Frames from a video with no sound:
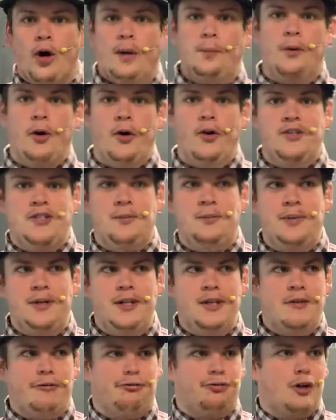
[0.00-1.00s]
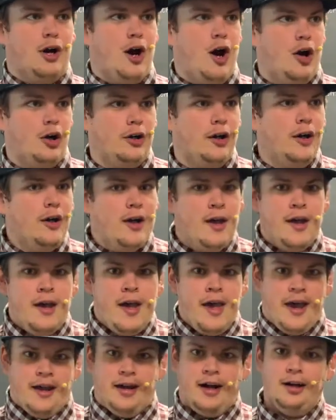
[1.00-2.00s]
I'm going to be the frog.
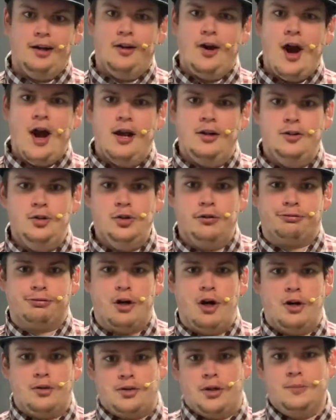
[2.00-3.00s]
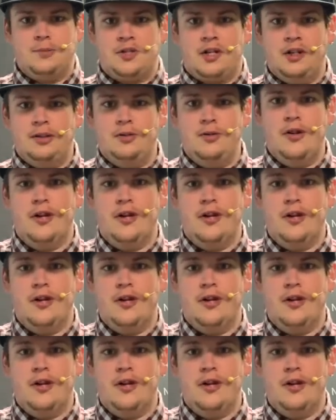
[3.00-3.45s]
And I don't know how to do a frog, so I'm just going to do